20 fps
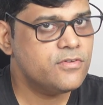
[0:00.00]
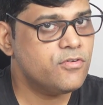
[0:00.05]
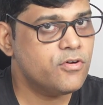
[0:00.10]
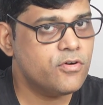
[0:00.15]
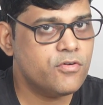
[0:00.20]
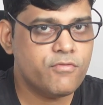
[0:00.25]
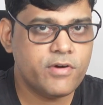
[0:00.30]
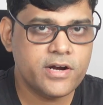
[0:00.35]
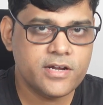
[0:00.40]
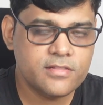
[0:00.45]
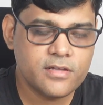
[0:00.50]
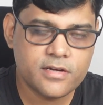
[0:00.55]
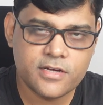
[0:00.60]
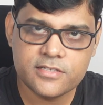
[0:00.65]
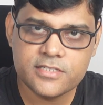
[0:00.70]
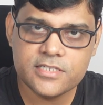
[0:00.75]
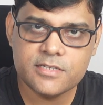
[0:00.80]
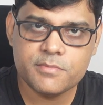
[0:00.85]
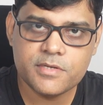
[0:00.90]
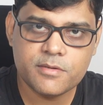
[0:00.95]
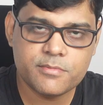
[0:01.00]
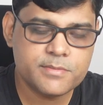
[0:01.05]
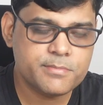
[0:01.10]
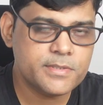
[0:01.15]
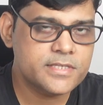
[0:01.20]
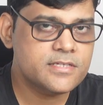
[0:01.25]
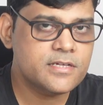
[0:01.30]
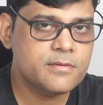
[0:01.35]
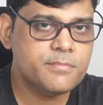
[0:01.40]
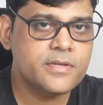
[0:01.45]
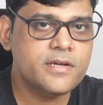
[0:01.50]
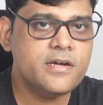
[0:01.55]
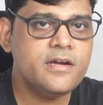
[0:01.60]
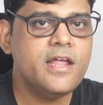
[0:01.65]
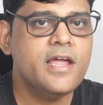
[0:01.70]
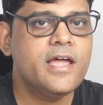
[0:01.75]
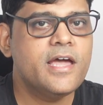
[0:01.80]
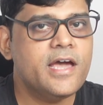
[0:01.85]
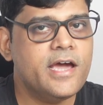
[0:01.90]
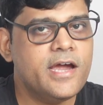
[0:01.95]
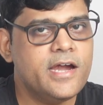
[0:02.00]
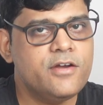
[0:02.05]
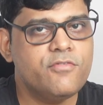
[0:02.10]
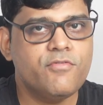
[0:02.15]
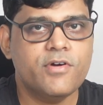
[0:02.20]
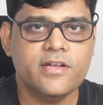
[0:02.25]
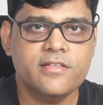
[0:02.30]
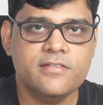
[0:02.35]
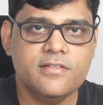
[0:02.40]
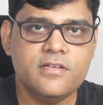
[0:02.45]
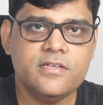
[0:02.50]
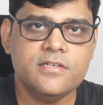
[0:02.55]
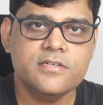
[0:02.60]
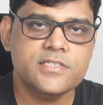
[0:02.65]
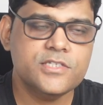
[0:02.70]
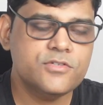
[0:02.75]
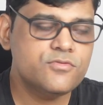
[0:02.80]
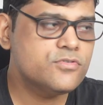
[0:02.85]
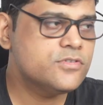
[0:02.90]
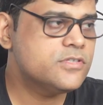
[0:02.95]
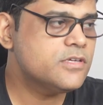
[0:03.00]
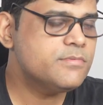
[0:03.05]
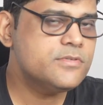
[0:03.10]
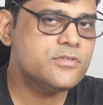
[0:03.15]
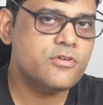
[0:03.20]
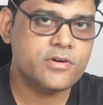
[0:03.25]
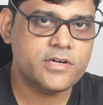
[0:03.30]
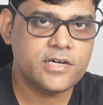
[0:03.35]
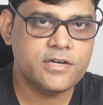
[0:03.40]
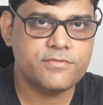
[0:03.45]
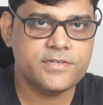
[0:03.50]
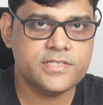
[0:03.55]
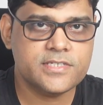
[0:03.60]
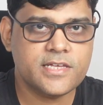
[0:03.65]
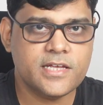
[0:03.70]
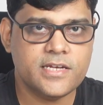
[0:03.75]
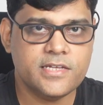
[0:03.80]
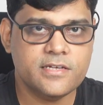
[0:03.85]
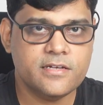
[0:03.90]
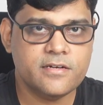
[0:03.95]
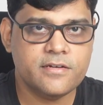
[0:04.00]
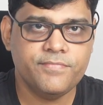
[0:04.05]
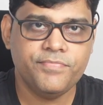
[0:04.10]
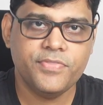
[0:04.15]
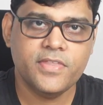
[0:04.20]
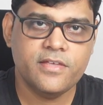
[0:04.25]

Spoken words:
or what is the concept of special period and what is the use of shortened fiscal year.